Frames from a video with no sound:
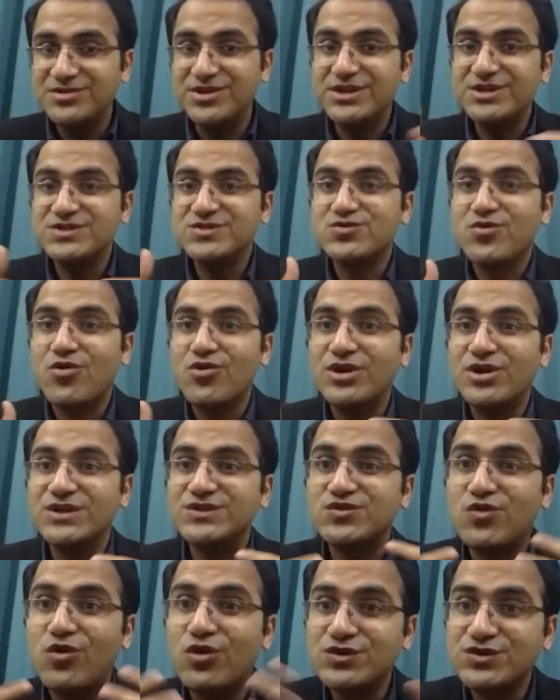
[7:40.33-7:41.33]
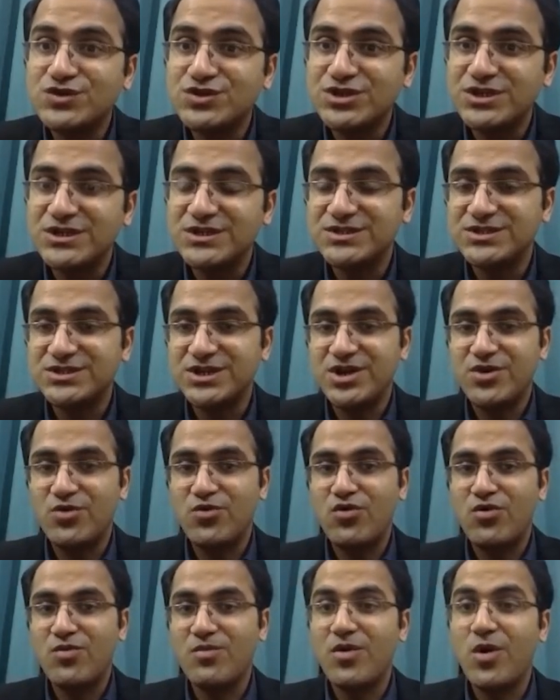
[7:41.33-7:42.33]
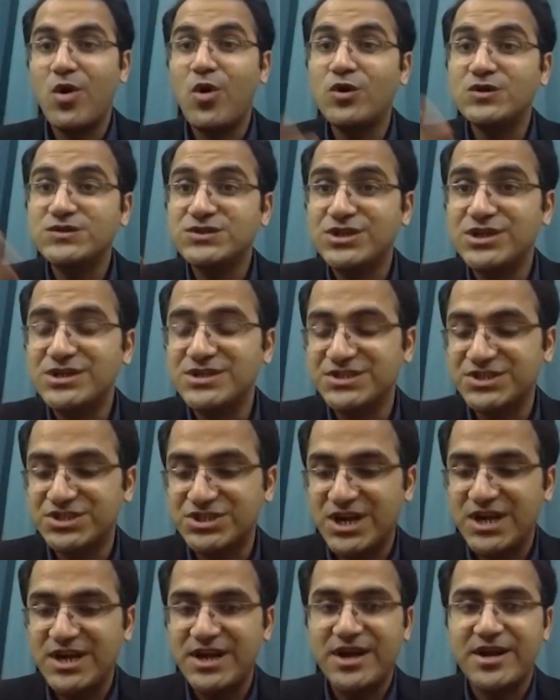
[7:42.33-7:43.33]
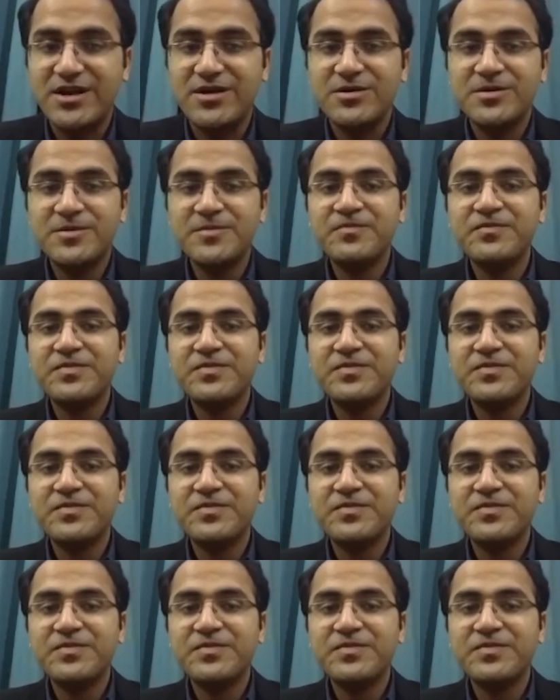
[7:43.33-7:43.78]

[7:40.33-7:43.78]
That is called as Austrian syndrome, Osler's triad.